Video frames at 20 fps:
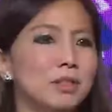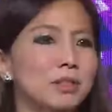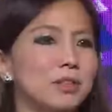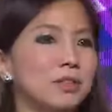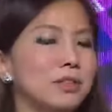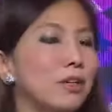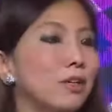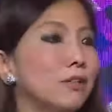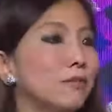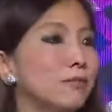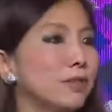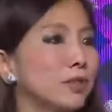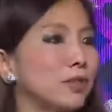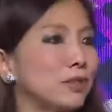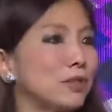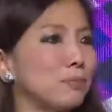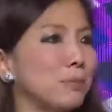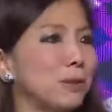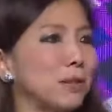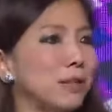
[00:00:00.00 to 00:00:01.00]
The offer
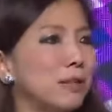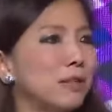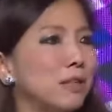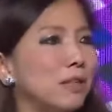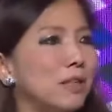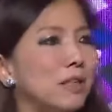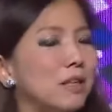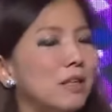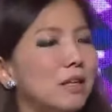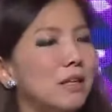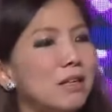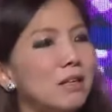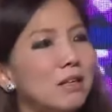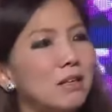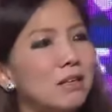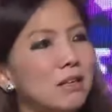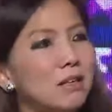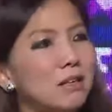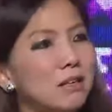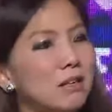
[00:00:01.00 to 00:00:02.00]
could be,
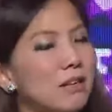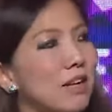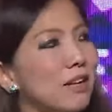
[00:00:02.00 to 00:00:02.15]
oh,